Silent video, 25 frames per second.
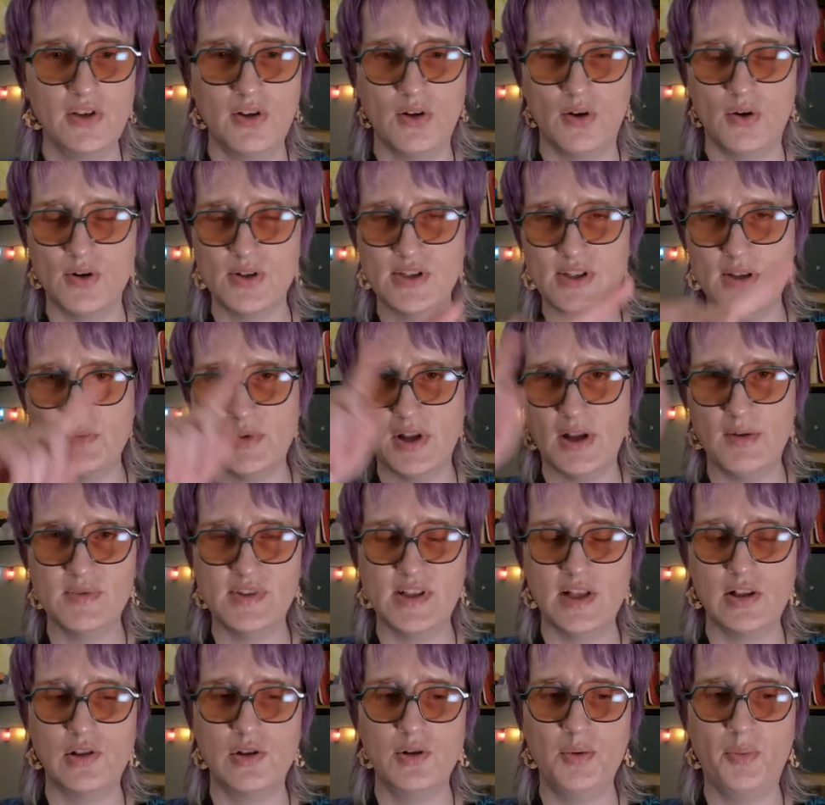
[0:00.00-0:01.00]
or sometimes
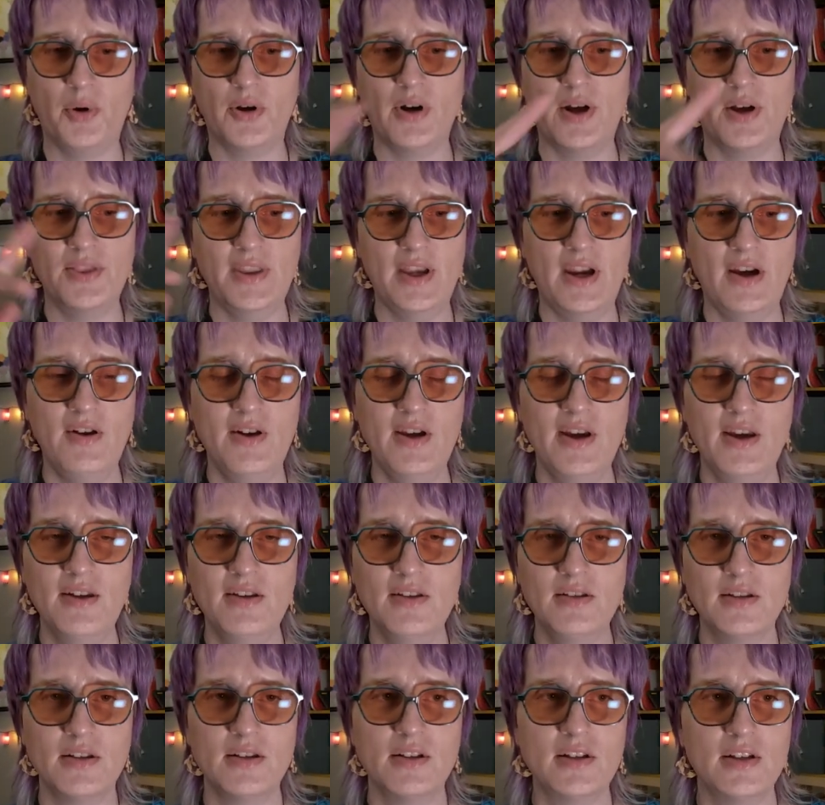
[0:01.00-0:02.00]
they loop around the area.